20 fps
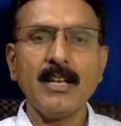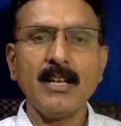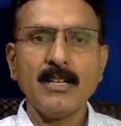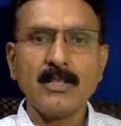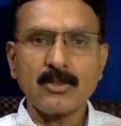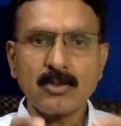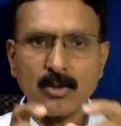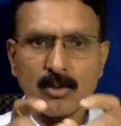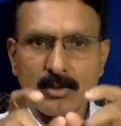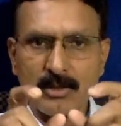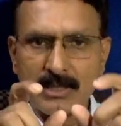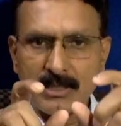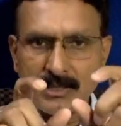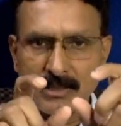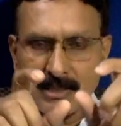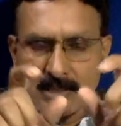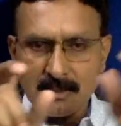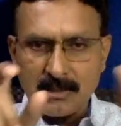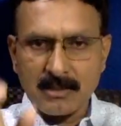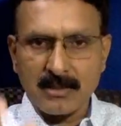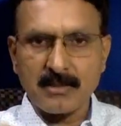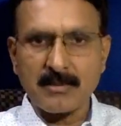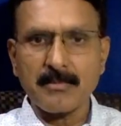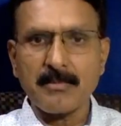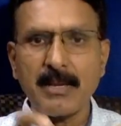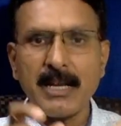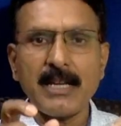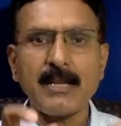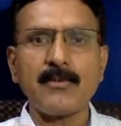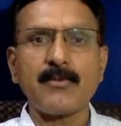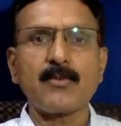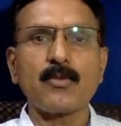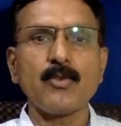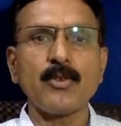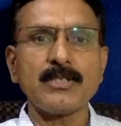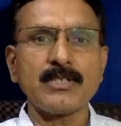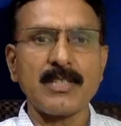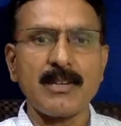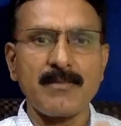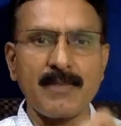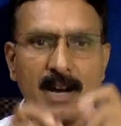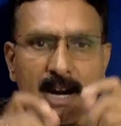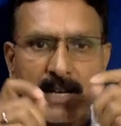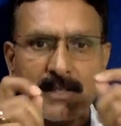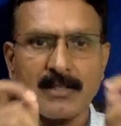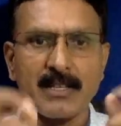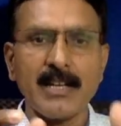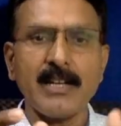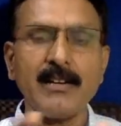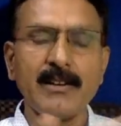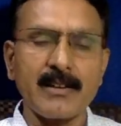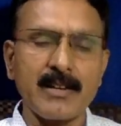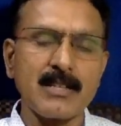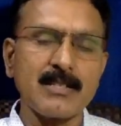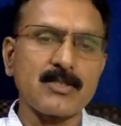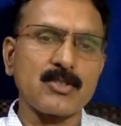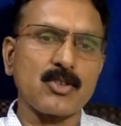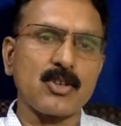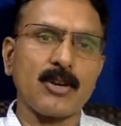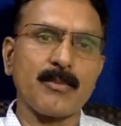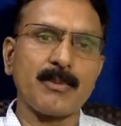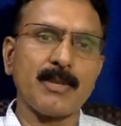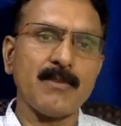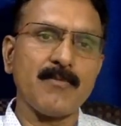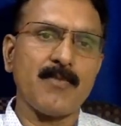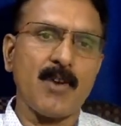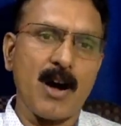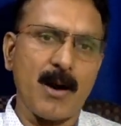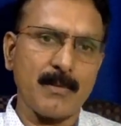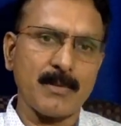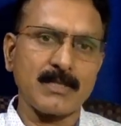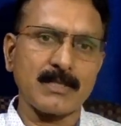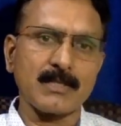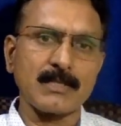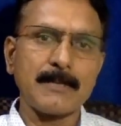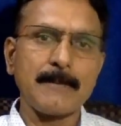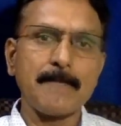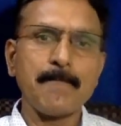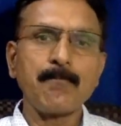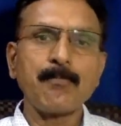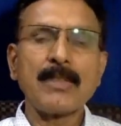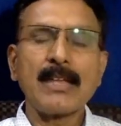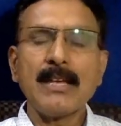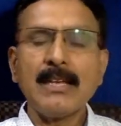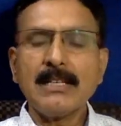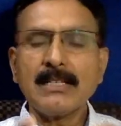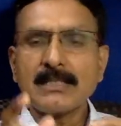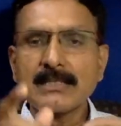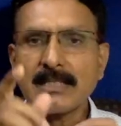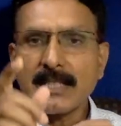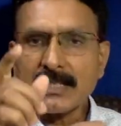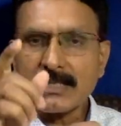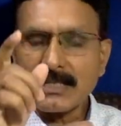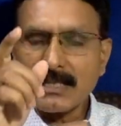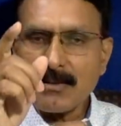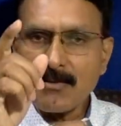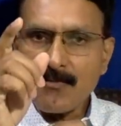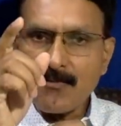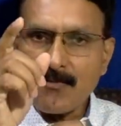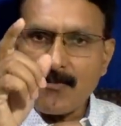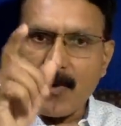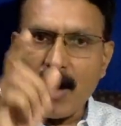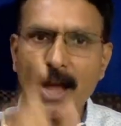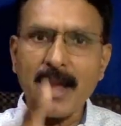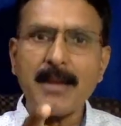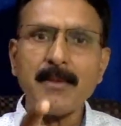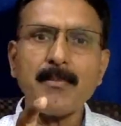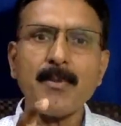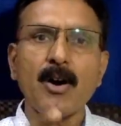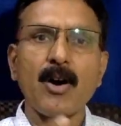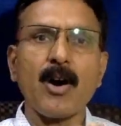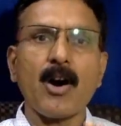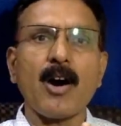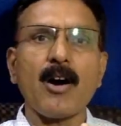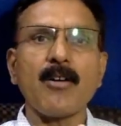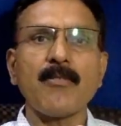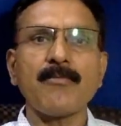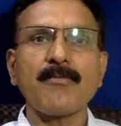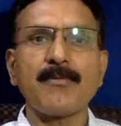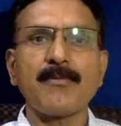So this is made to safeguard the interest of the farmers. Section 5 of